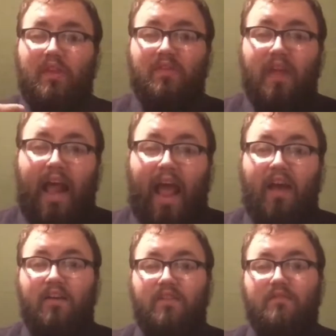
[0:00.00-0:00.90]
that
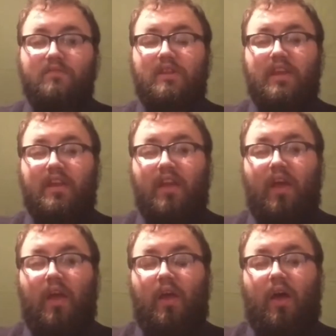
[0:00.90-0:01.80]
actively
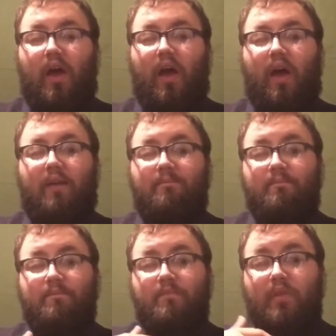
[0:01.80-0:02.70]

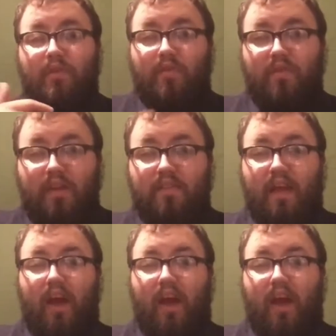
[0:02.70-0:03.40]
seeks